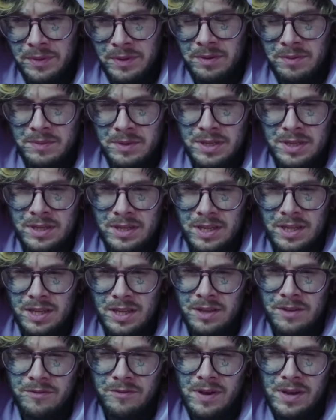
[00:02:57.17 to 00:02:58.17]
I mean,
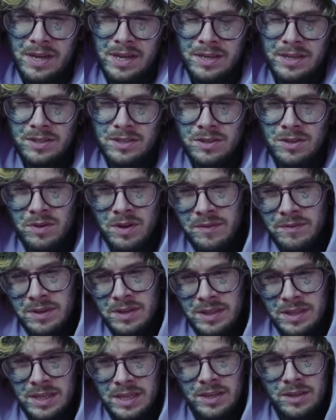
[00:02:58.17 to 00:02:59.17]
if I don't have
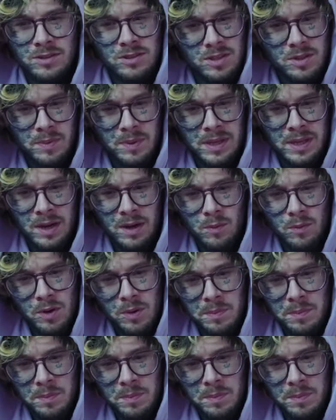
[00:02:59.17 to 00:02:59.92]
anything else to play, I will